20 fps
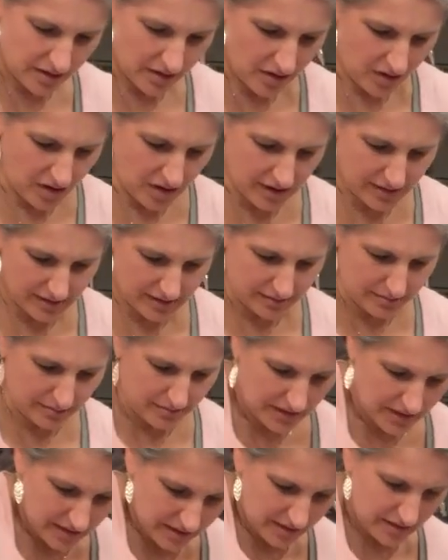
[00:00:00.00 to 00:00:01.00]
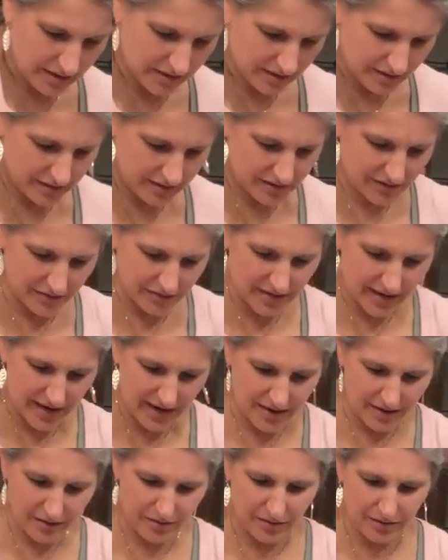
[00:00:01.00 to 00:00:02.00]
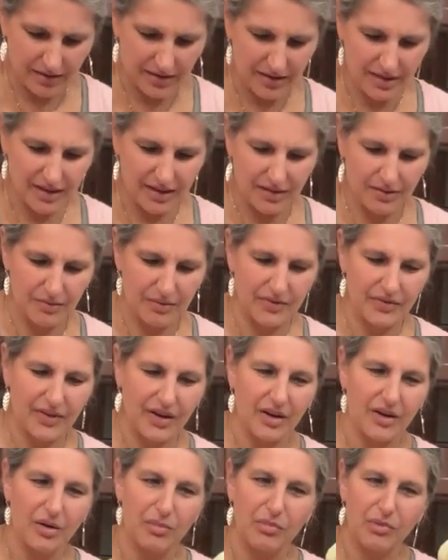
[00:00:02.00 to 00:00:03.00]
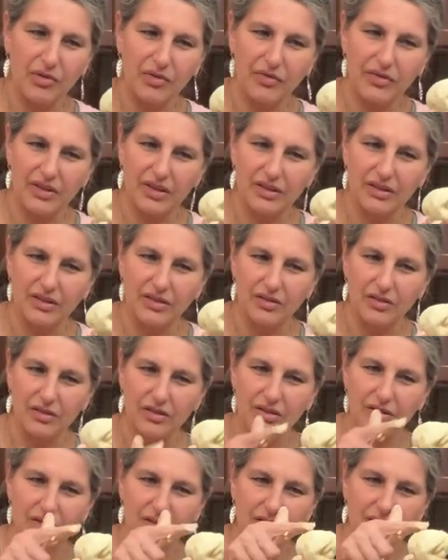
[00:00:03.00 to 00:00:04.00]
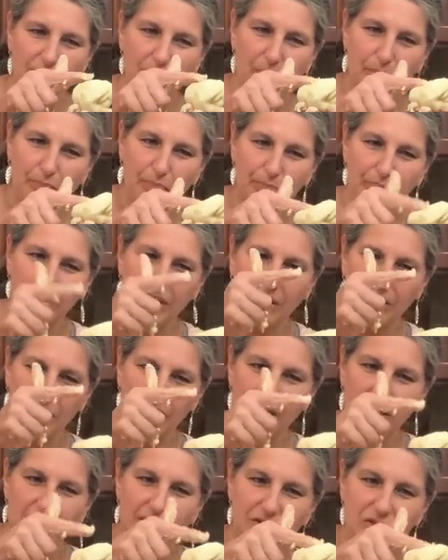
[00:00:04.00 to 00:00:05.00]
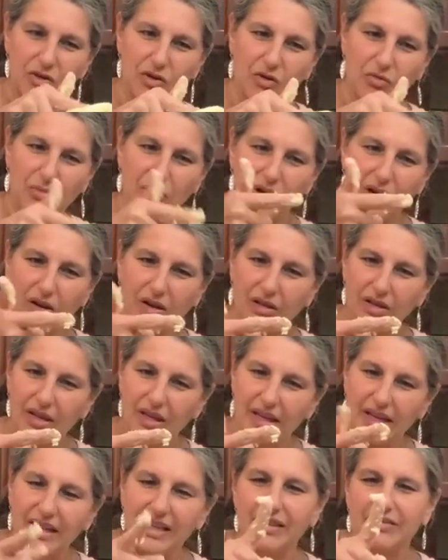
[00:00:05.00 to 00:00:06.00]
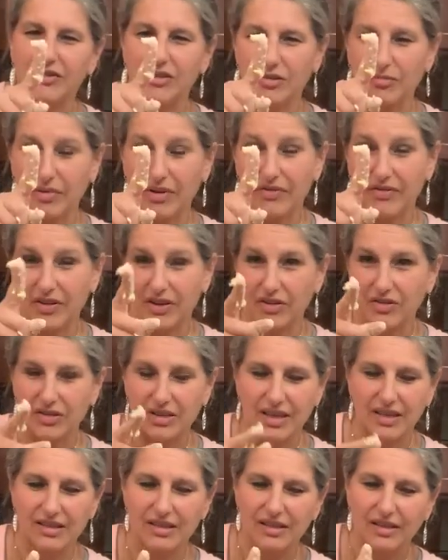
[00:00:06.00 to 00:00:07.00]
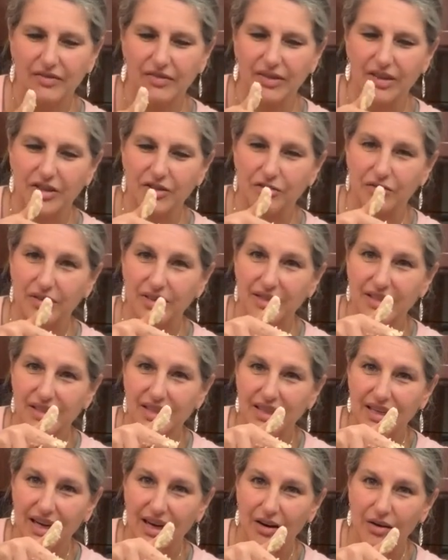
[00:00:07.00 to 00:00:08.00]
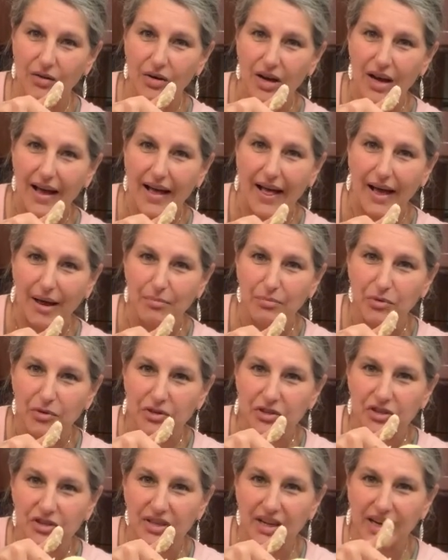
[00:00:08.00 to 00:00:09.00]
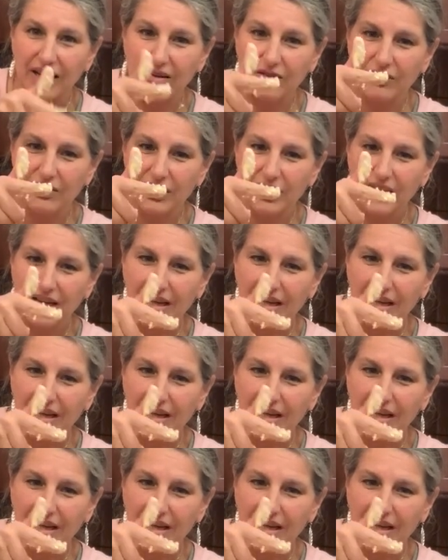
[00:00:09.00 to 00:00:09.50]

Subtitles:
Awesome. So now, see, we've got our perfect little dough ball. And even though my fingers got stuff in it, you can see how I push down